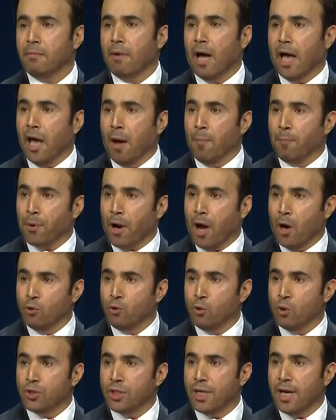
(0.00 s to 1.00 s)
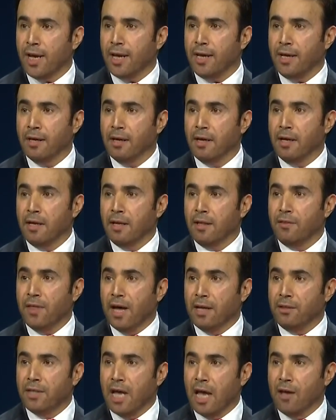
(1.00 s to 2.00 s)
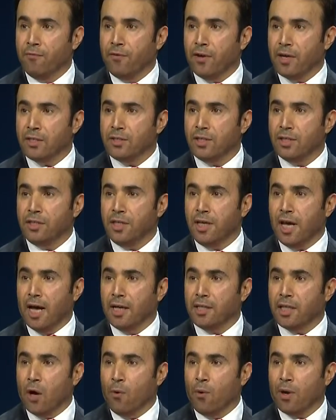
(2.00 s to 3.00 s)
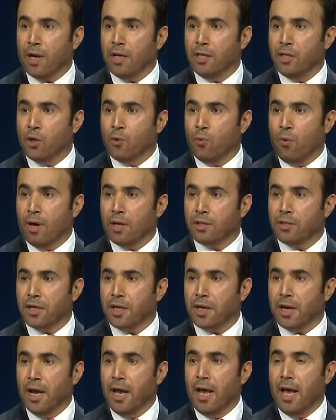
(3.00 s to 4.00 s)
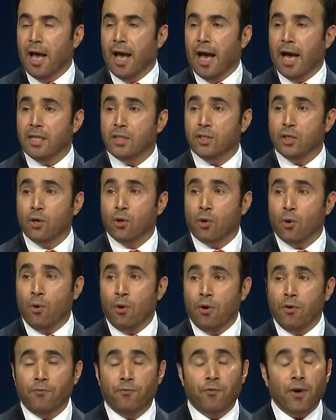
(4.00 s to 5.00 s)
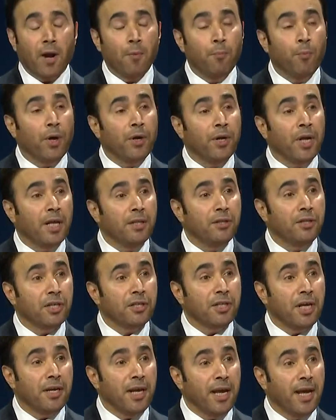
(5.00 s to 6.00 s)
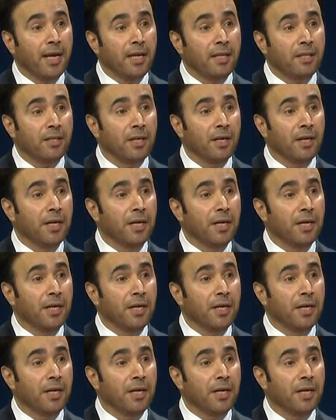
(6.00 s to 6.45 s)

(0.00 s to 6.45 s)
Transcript: I am proud to say that diversity at our headquarters has grown from 108